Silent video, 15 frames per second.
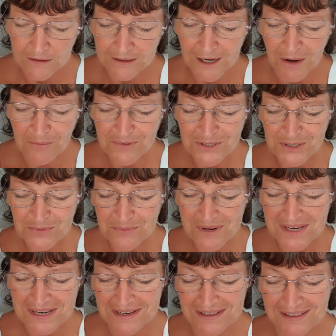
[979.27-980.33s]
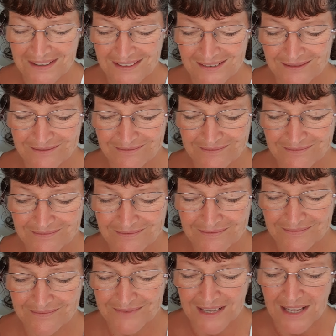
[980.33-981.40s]
Come to me
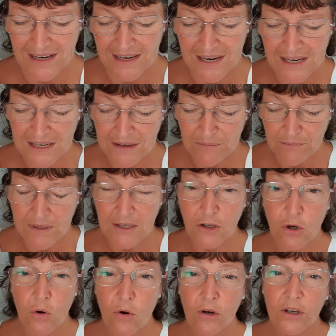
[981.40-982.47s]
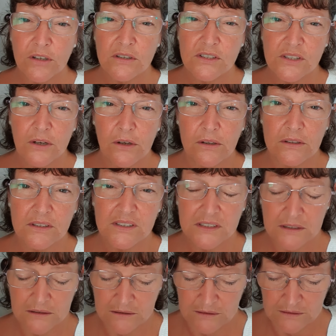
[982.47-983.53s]
and lead me your
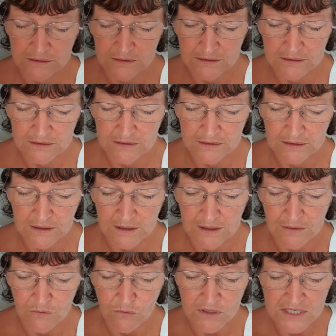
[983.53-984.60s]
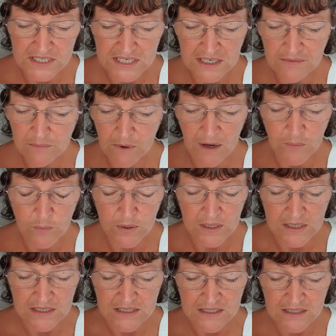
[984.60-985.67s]
concerns. Receive my
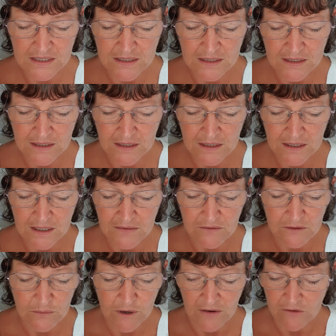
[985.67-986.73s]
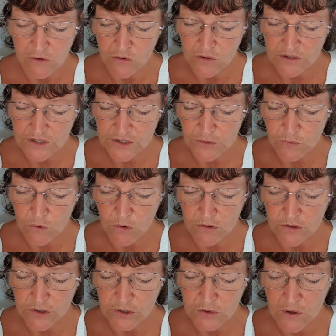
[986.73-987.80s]
peace, for my thoughts
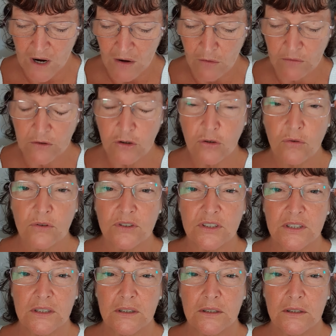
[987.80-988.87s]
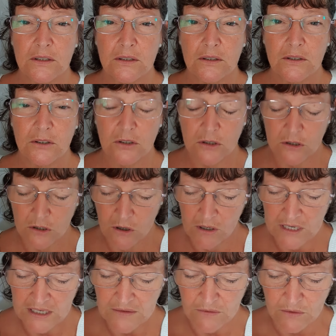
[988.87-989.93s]
toward you are of good,
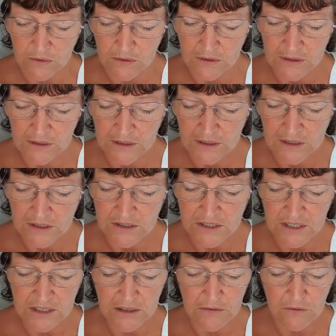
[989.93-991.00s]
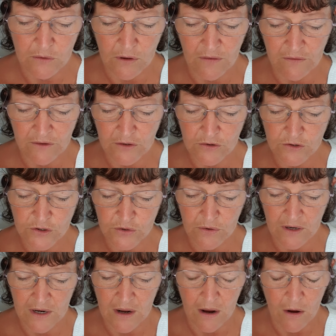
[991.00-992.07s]
not evil, to give you a future
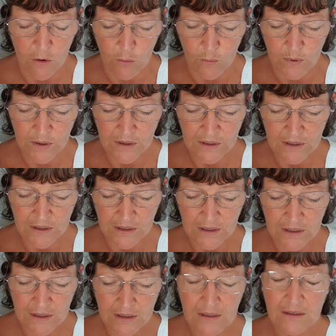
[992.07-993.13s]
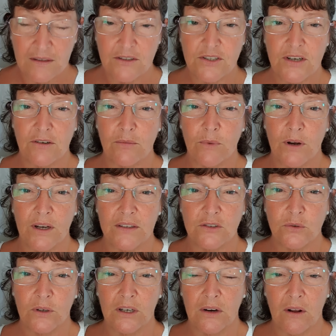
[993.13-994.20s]
and a hope. Jeremiah
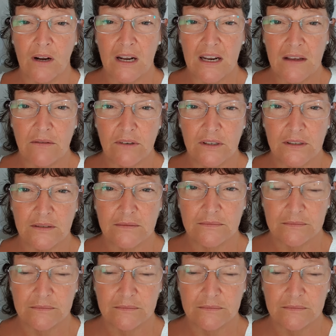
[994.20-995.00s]
29:11.